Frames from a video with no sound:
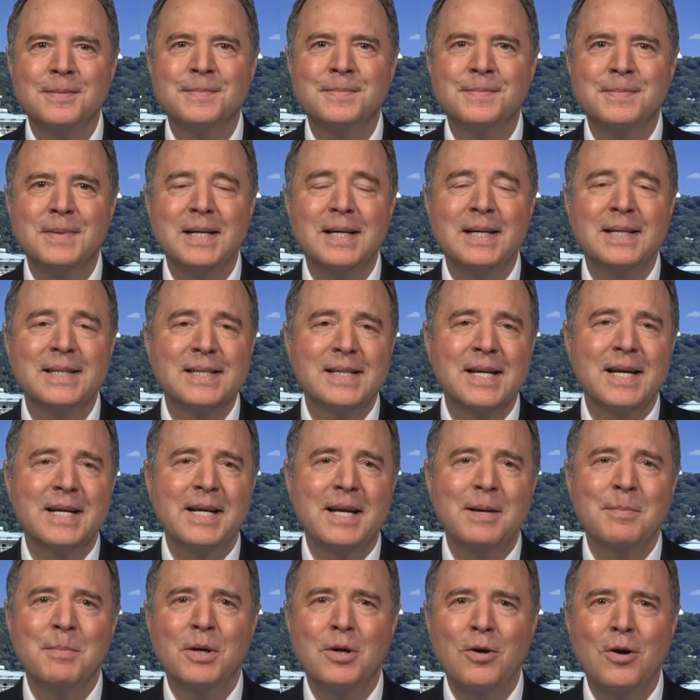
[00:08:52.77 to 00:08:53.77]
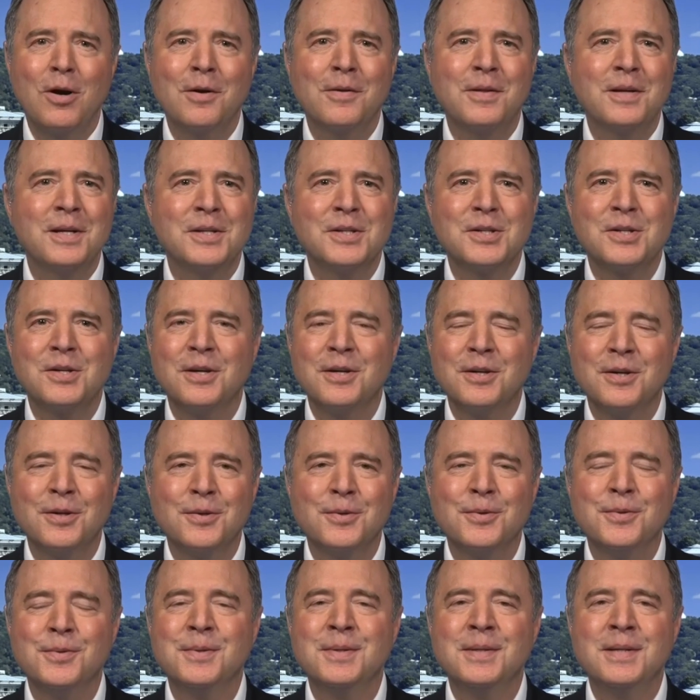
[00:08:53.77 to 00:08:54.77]
instead, Kevin McCarthy is going
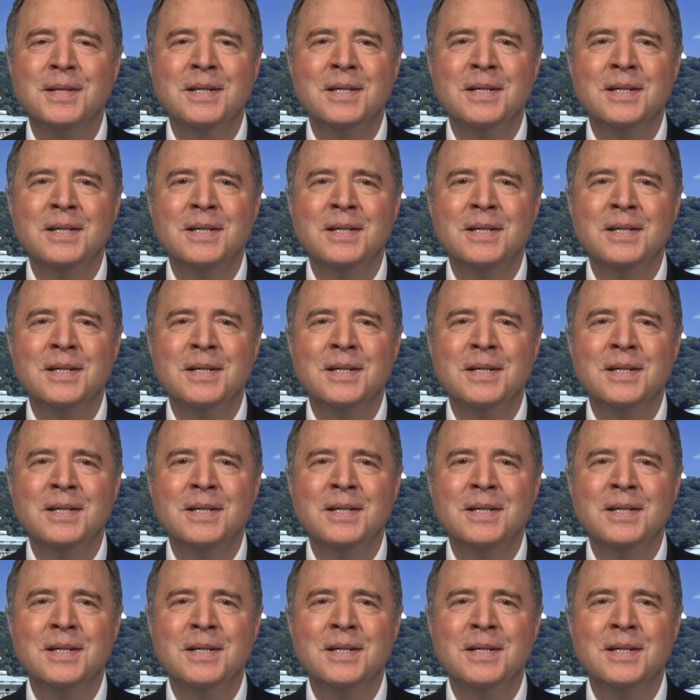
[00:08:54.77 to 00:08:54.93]
to